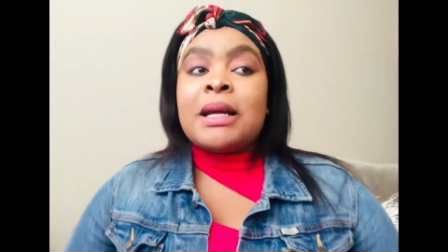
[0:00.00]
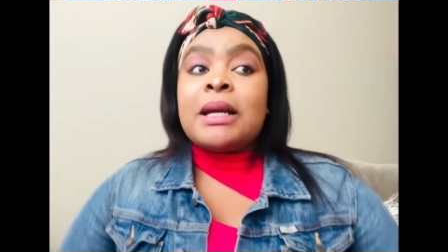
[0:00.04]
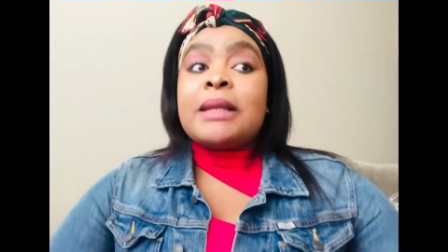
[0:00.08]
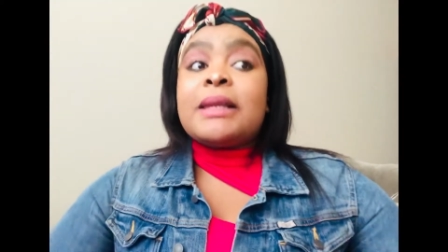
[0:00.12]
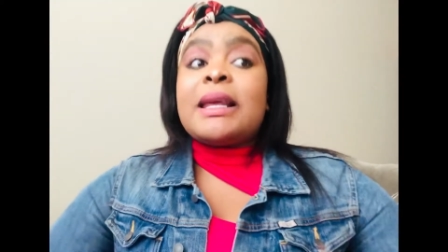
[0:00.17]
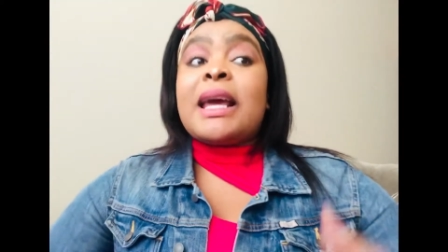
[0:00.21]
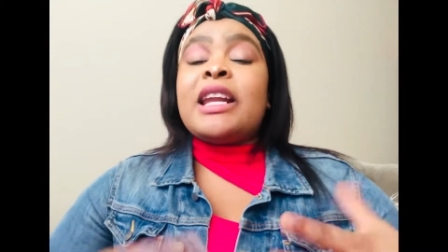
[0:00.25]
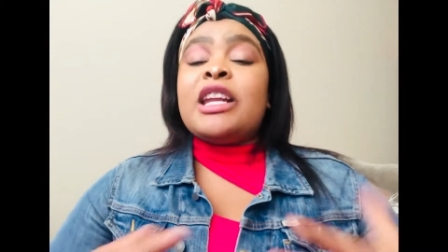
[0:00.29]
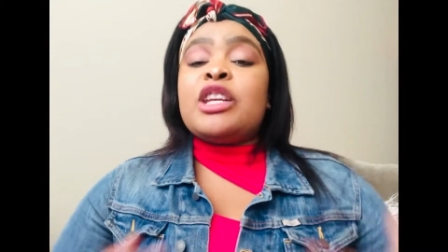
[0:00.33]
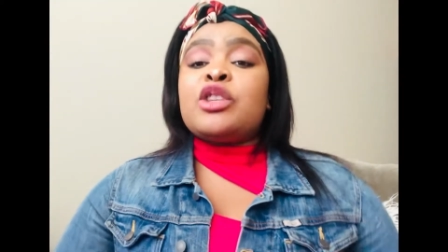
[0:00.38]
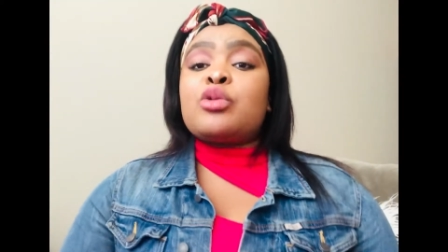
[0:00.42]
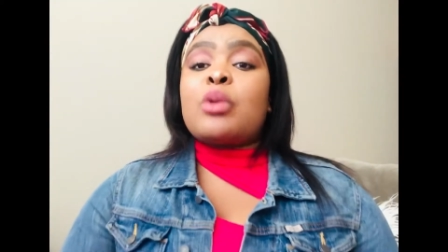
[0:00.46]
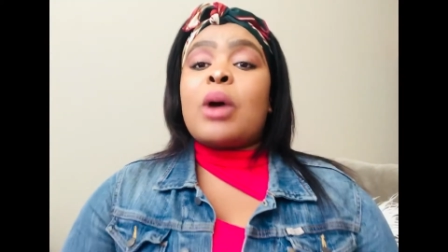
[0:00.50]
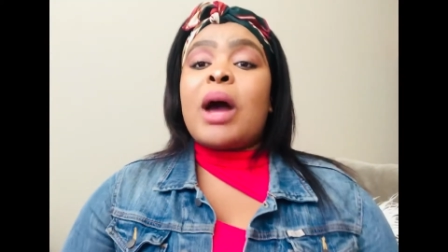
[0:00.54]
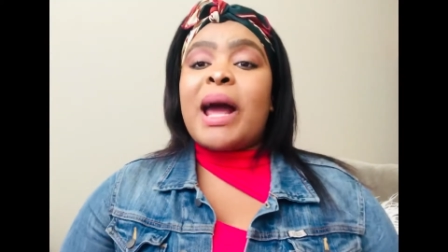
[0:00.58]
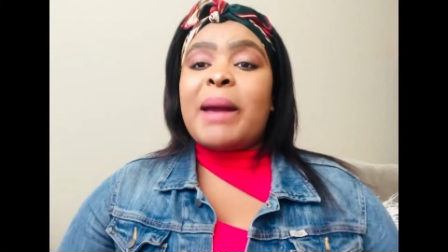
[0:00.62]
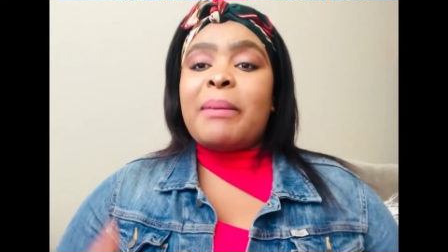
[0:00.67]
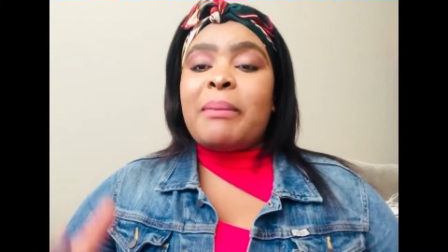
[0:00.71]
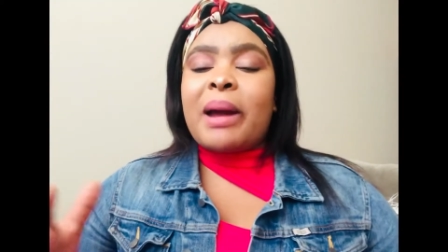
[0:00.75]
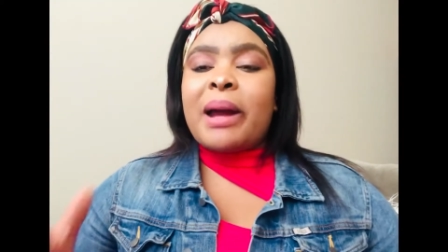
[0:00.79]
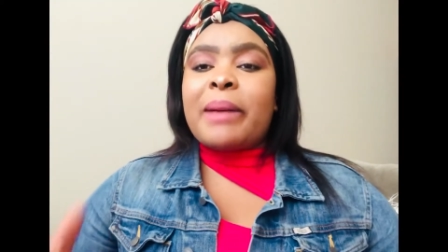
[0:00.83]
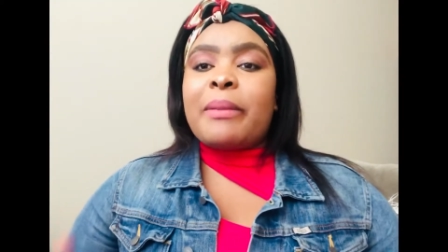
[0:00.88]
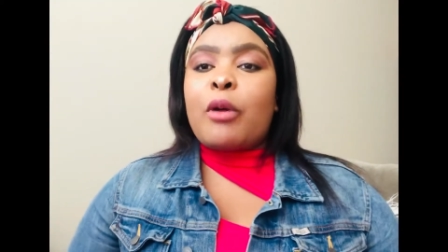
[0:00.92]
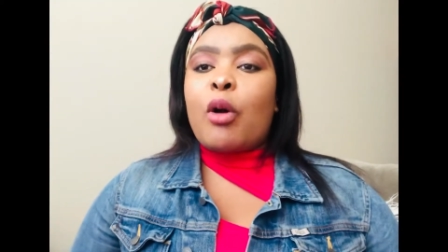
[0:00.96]
That is
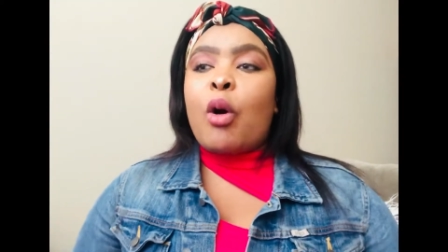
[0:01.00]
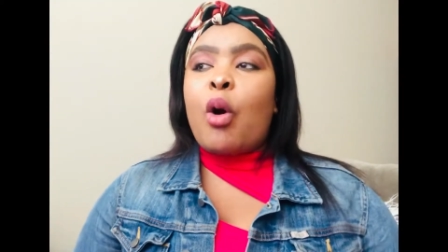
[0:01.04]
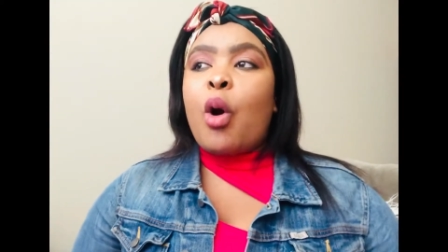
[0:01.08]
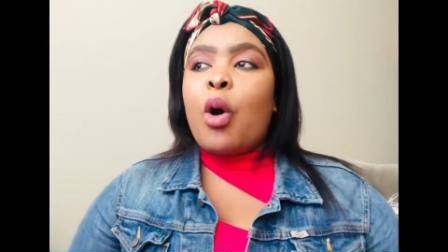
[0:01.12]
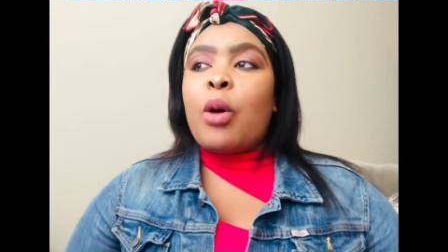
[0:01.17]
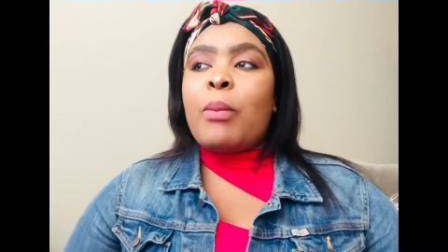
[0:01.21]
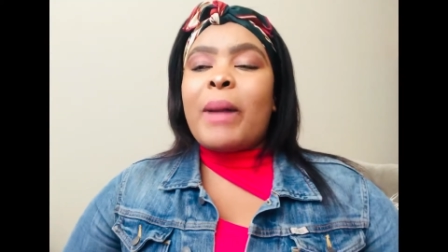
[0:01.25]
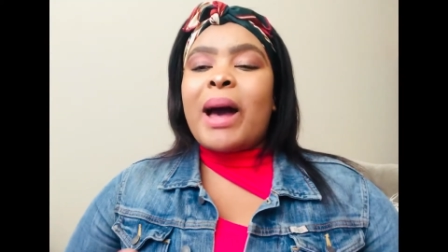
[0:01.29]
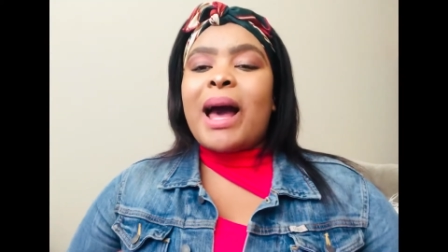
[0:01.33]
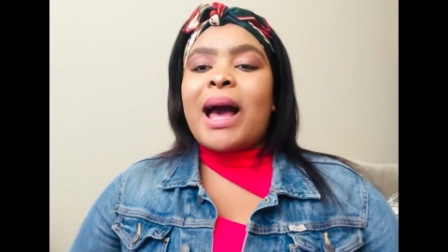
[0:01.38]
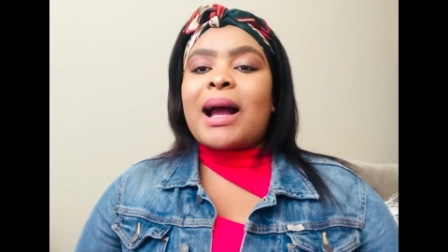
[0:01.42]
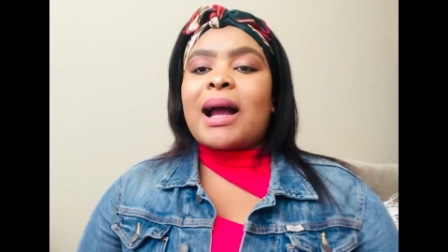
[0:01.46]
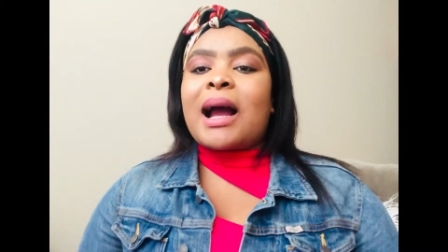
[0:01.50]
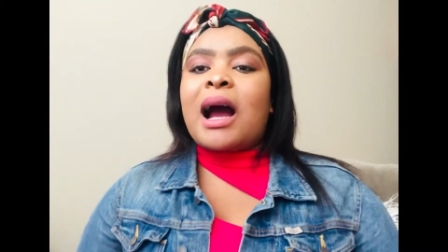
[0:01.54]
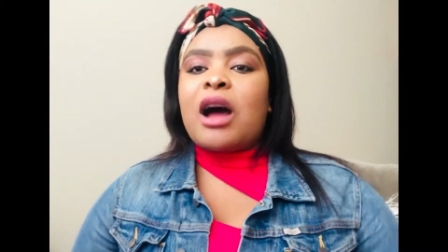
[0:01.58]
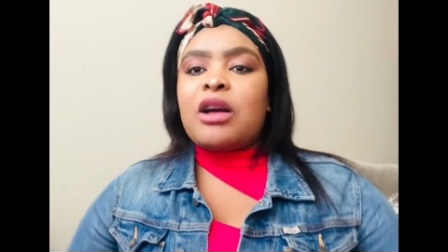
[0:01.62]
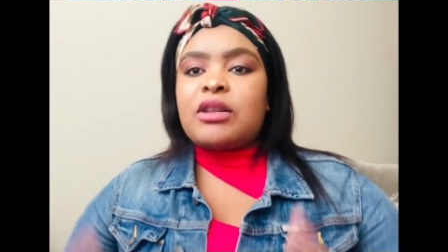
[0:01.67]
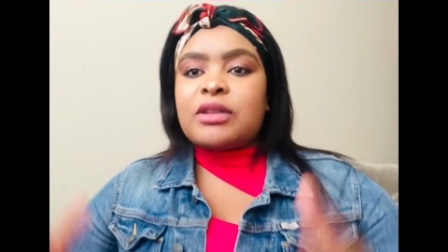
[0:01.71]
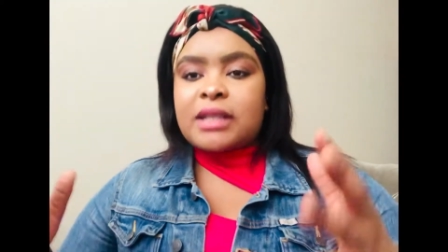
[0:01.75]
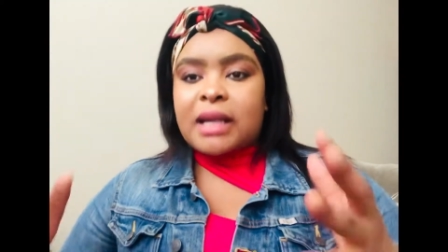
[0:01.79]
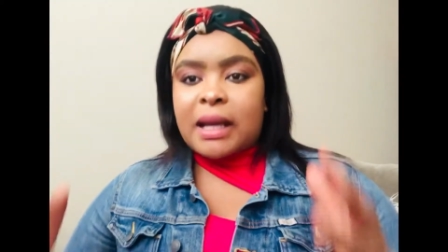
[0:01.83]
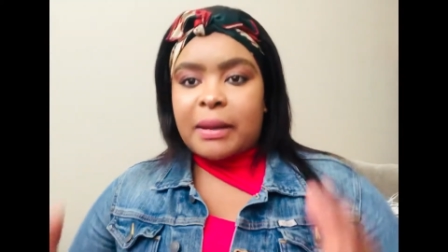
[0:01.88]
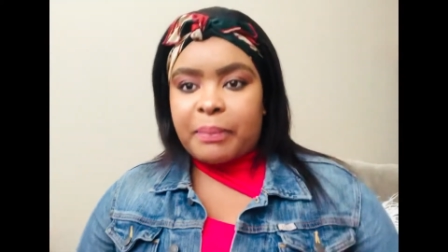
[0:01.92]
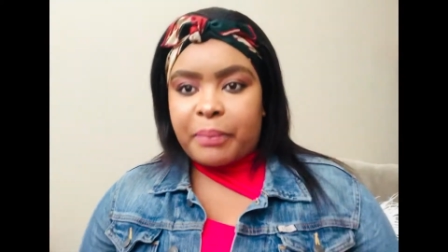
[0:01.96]
why all my
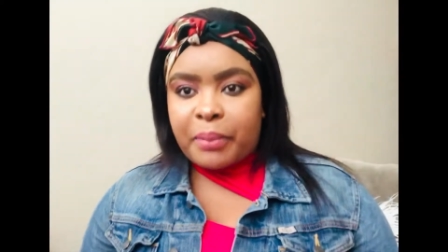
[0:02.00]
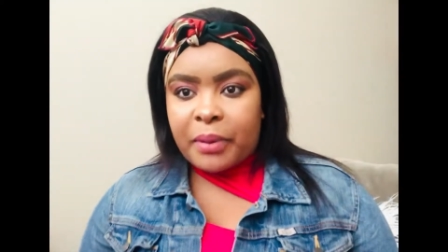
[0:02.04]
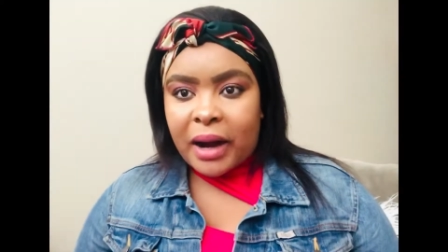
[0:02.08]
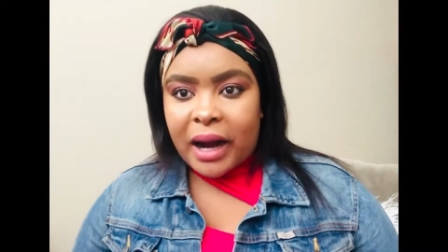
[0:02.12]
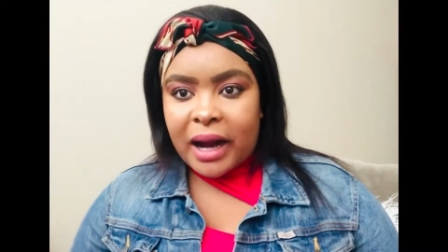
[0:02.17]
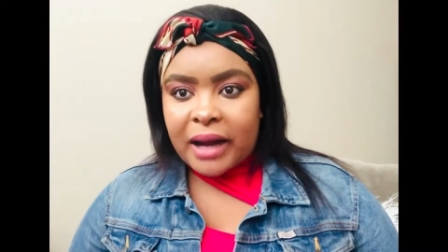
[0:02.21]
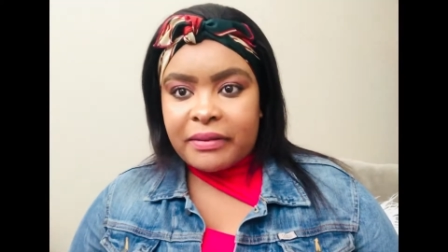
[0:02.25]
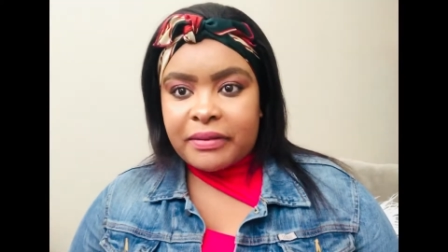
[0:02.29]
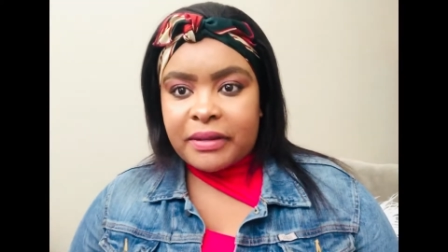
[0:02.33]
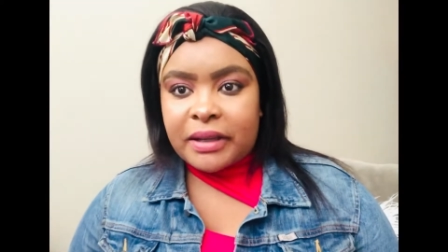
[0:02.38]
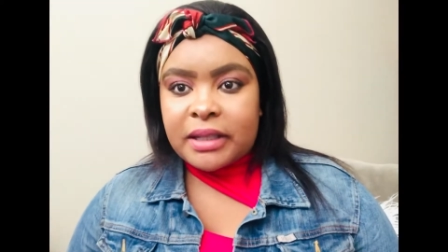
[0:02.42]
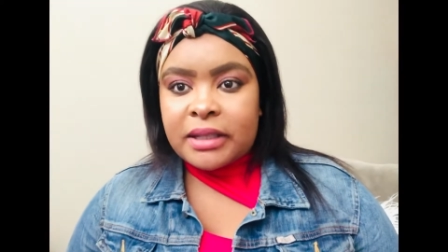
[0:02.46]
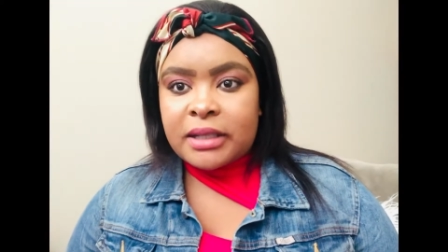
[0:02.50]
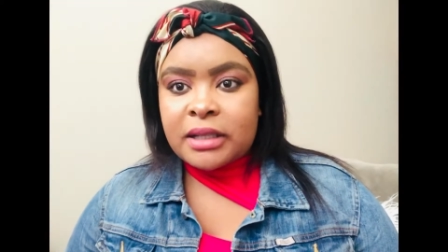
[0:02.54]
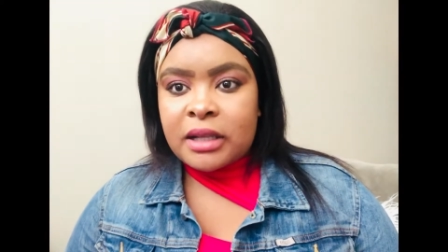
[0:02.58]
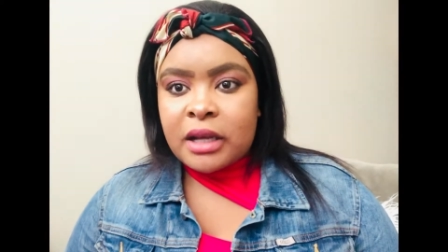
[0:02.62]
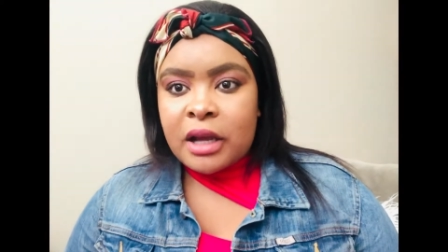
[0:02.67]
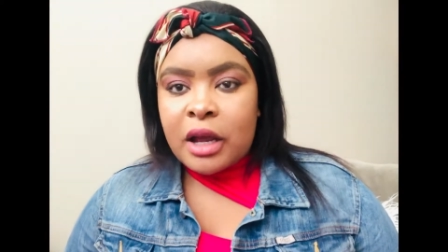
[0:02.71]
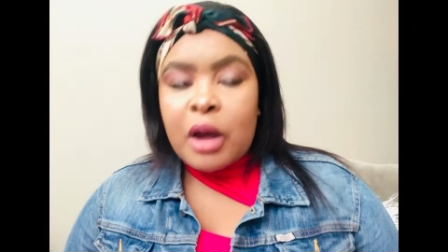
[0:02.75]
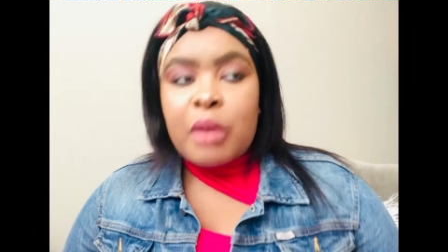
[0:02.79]
accounts are private,